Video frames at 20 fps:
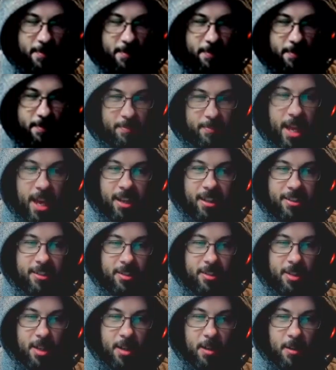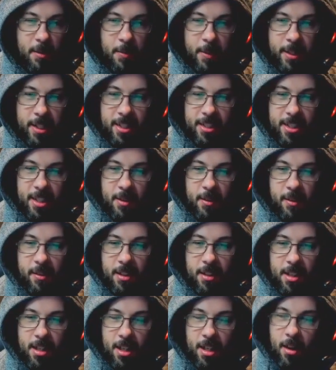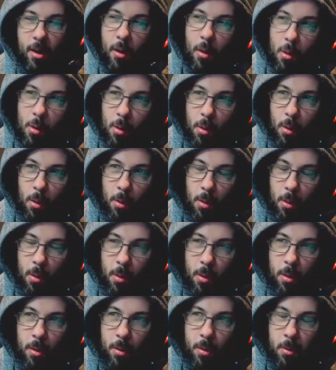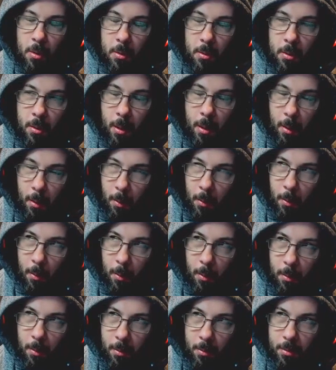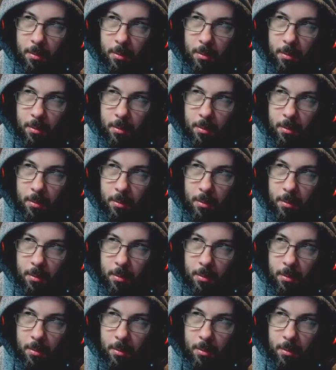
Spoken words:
Yeah, so we could do, or, no,